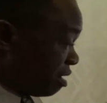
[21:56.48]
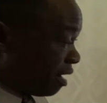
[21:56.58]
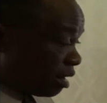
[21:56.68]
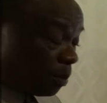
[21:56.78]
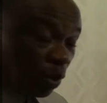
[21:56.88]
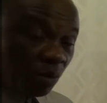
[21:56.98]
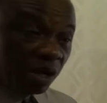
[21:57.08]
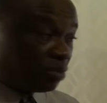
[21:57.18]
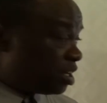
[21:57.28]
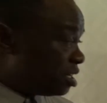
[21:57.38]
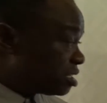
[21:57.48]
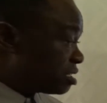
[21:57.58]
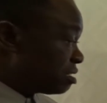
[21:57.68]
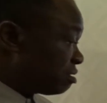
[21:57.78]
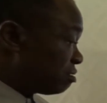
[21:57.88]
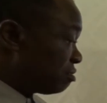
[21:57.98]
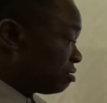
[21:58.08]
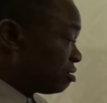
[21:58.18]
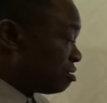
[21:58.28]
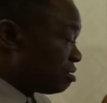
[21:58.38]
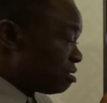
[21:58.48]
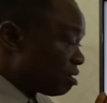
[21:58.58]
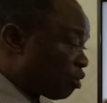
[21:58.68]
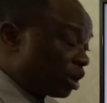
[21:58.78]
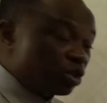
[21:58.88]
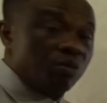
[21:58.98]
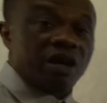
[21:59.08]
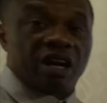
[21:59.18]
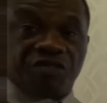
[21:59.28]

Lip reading: Another problem is quantum